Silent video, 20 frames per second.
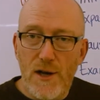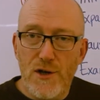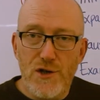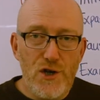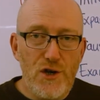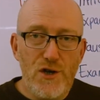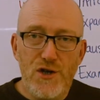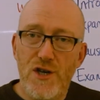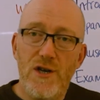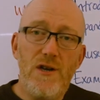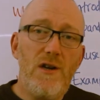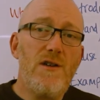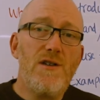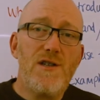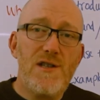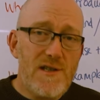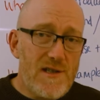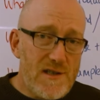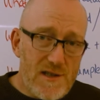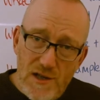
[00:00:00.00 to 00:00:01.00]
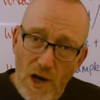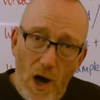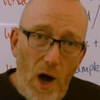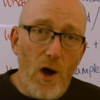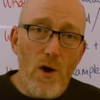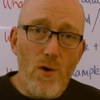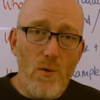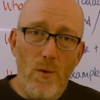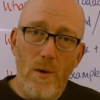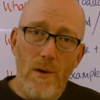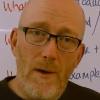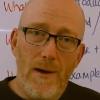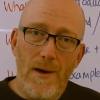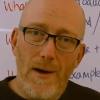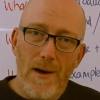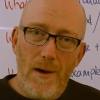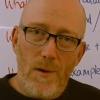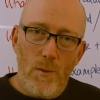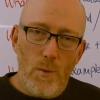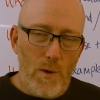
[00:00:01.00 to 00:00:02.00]
conjunction so,
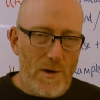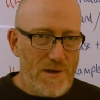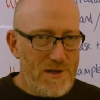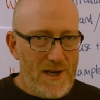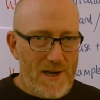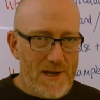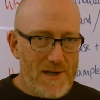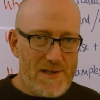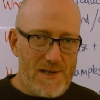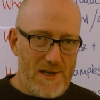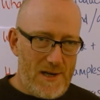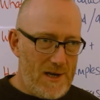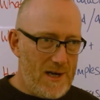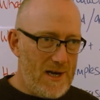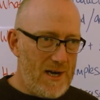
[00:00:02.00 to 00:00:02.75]
which is,